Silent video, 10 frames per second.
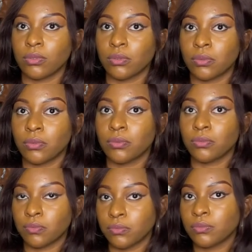
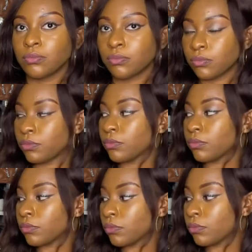
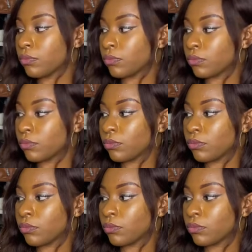
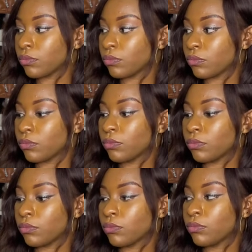
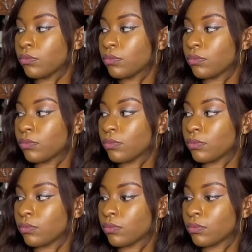
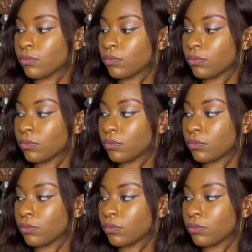[no speech]